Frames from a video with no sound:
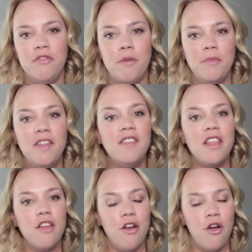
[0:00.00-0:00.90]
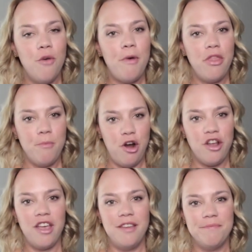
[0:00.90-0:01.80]
from listing their home on the
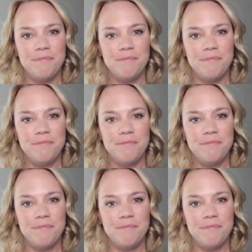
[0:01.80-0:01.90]
market.